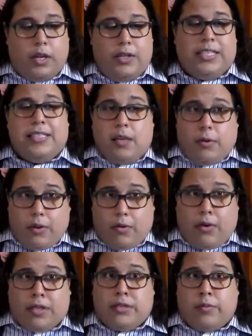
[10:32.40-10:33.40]
These lower
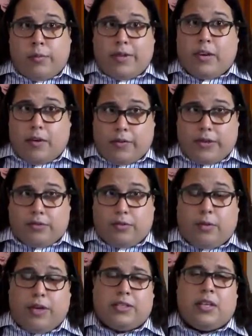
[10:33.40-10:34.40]
courts, what we call federal
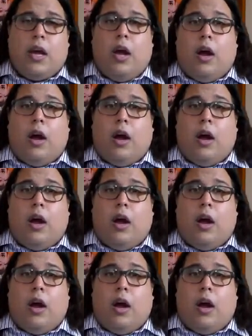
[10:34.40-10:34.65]
courts,